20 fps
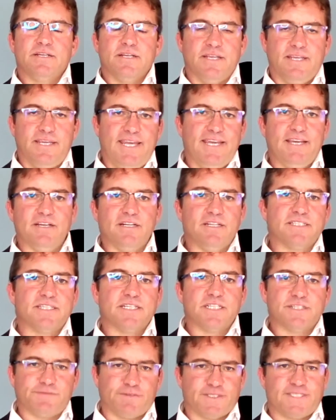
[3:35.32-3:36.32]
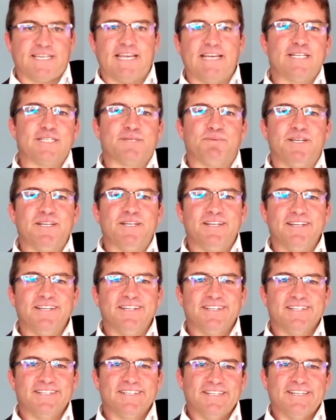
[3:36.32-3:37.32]
Yield is for salesmen.
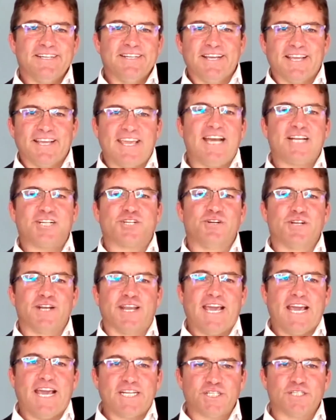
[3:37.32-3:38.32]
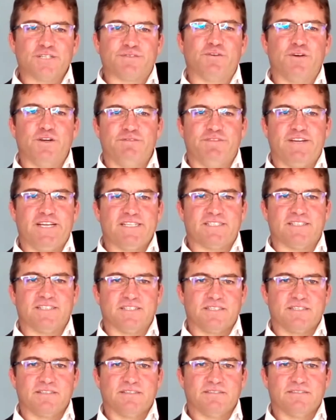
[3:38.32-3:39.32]
Cash on cash is for
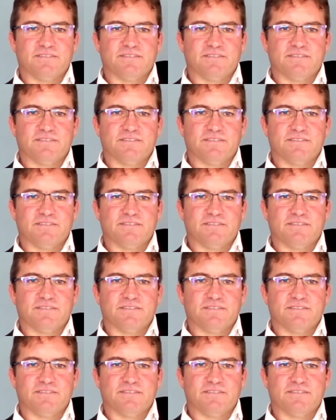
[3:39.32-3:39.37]
investors.